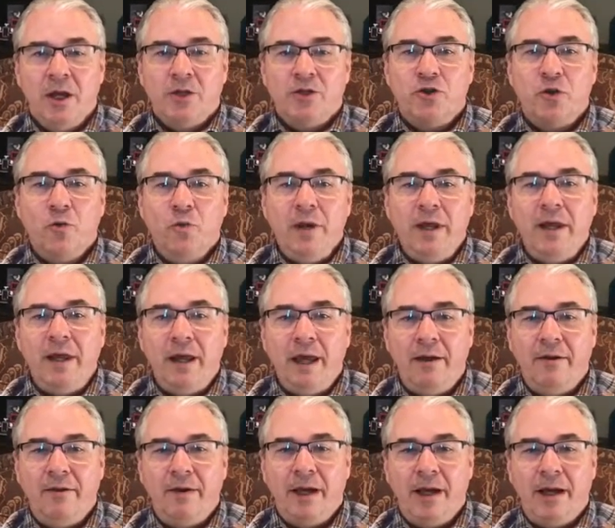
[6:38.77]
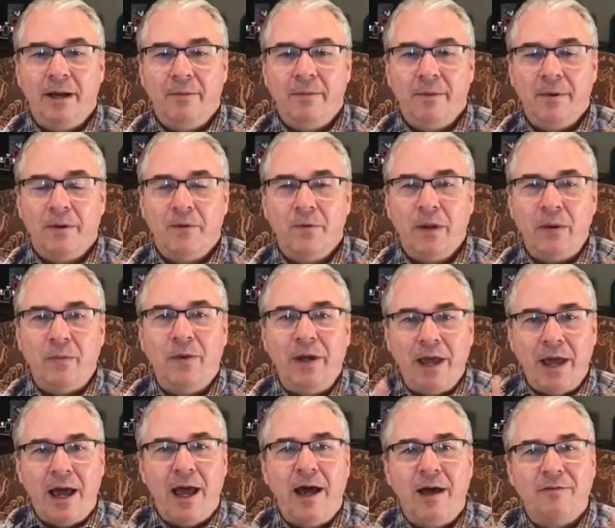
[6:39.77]
So we
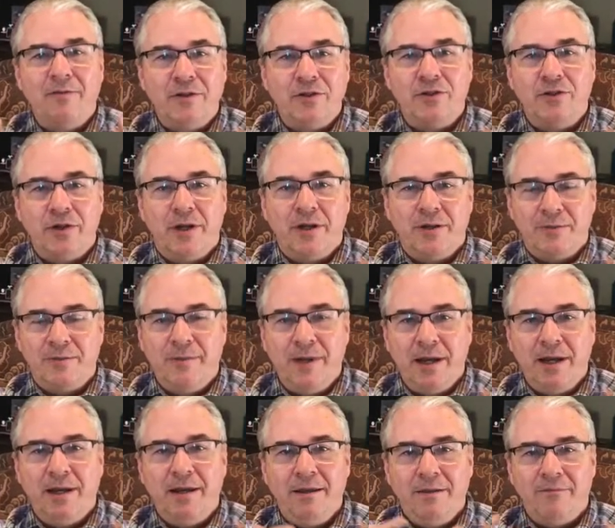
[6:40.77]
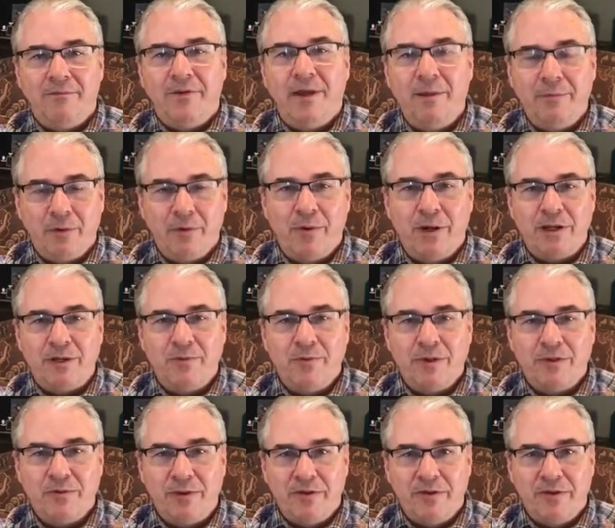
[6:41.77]
have as many family recipes.